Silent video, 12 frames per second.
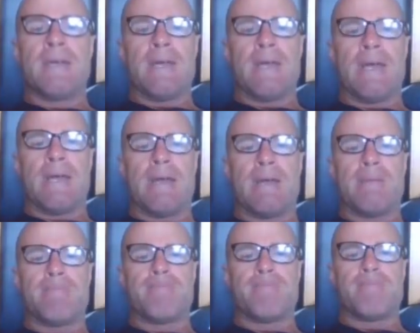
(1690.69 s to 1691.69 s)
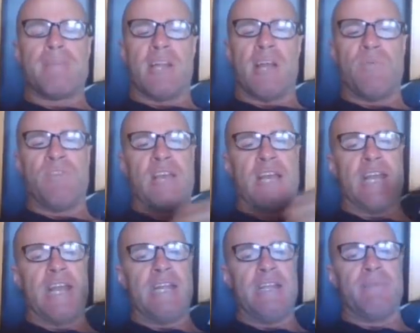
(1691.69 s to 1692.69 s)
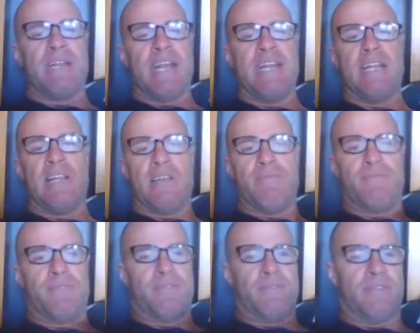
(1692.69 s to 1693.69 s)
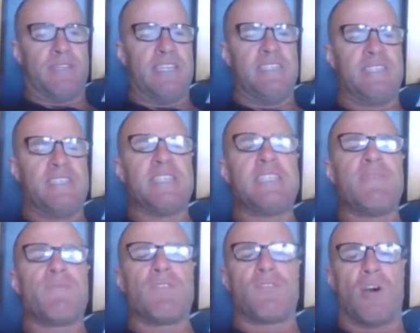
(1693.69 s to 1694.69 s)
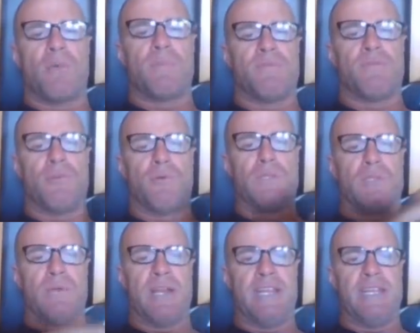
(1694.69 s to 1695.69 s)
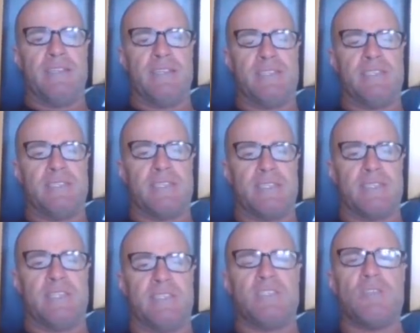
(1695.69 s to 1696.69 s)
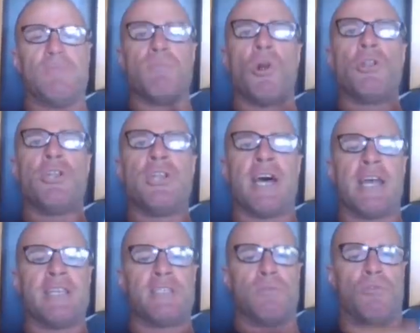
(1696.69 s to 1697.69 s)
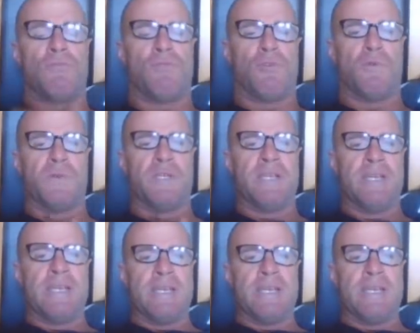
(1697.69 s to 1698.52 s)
I know we've had Eddie, but Eddie left. This is a different type of forward to Eddie. This is your modern day small forward.